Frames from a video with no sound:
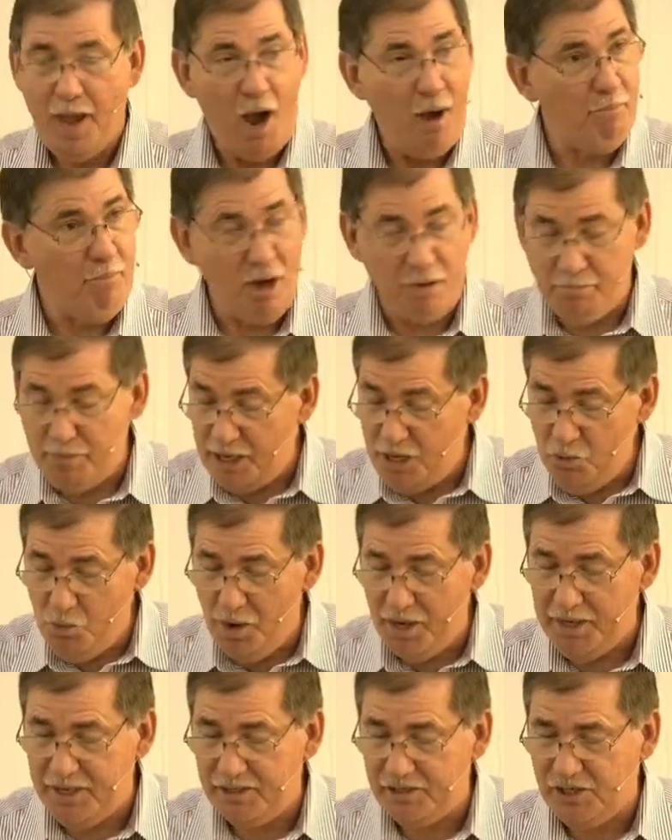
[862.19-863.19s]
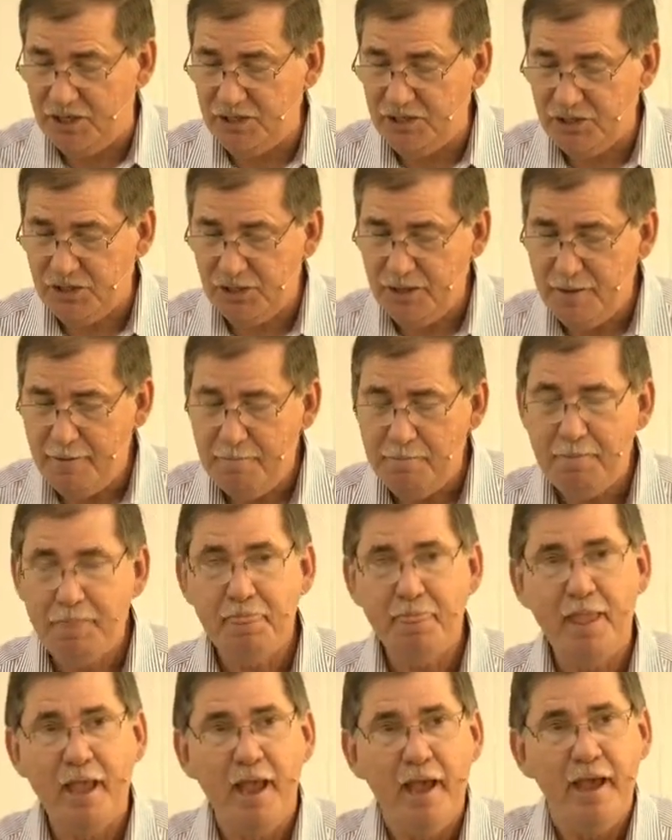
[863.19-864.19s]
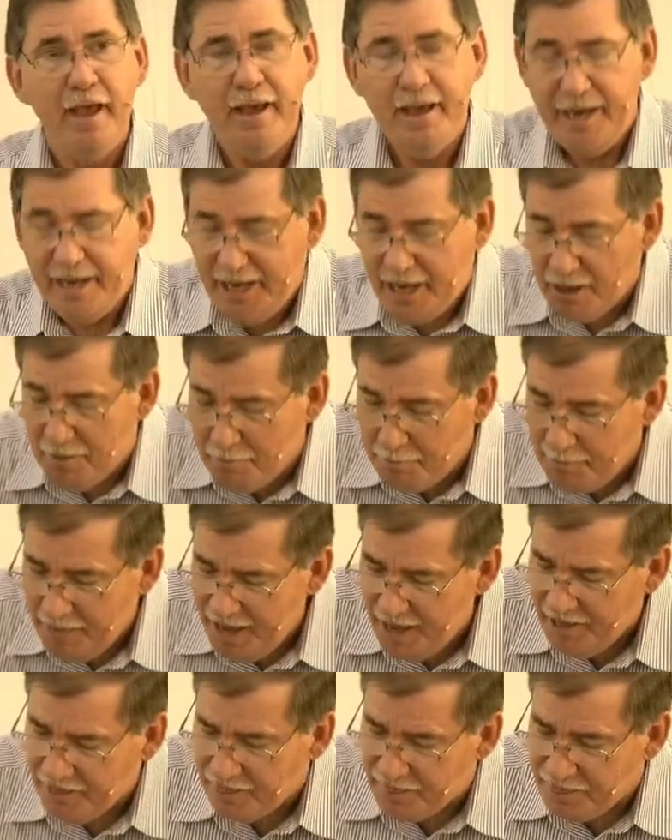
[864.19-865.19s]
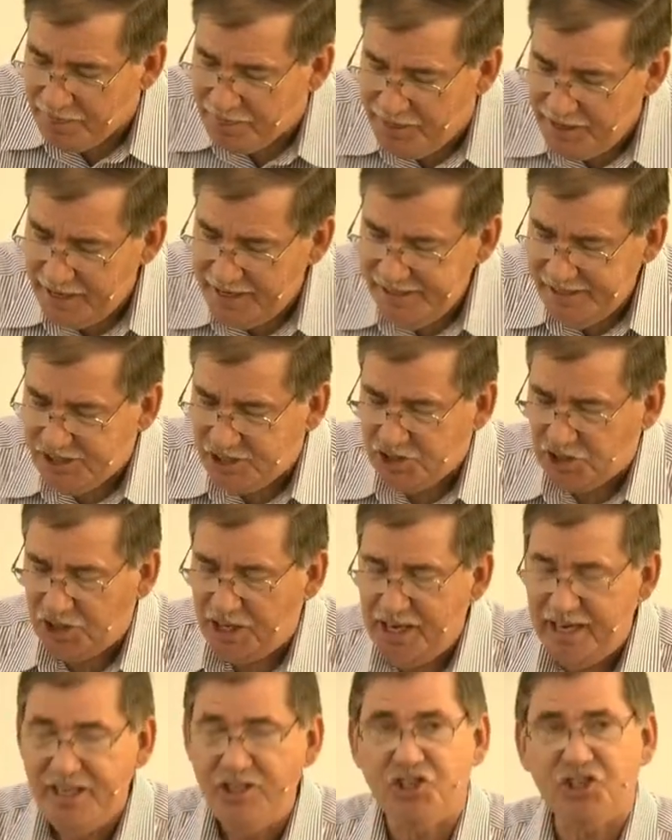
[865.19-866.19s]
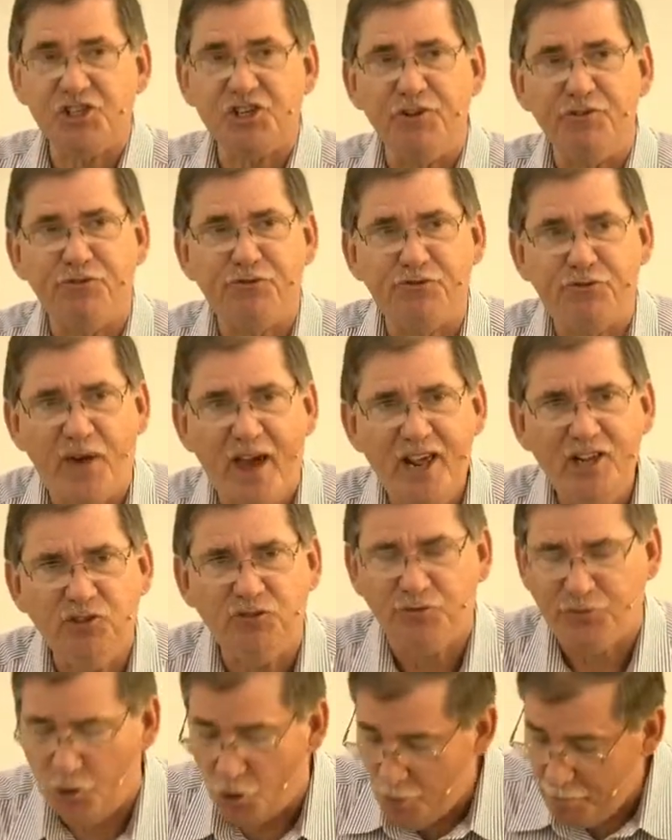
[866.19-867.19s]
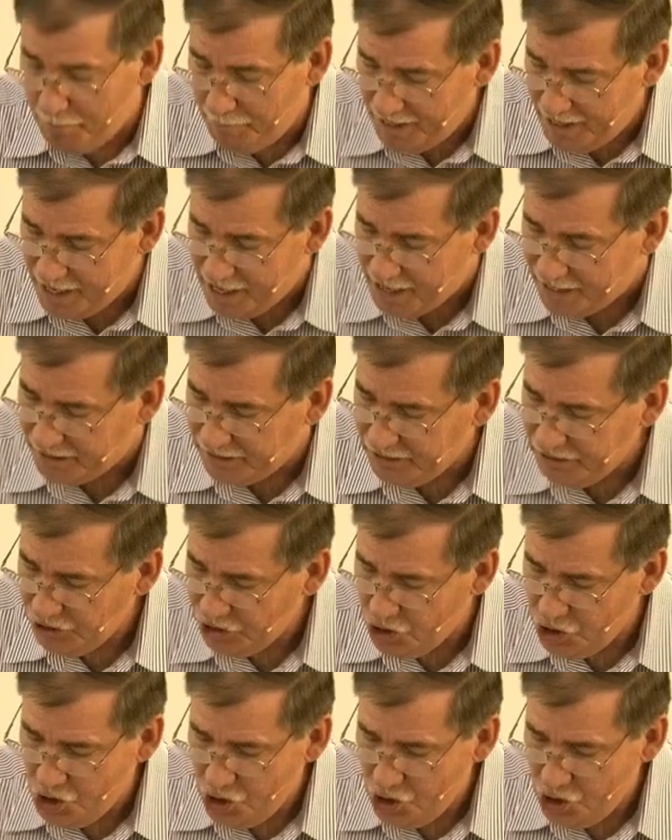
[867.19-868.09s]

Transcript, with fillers: among many witnesses, commit these things to faithful men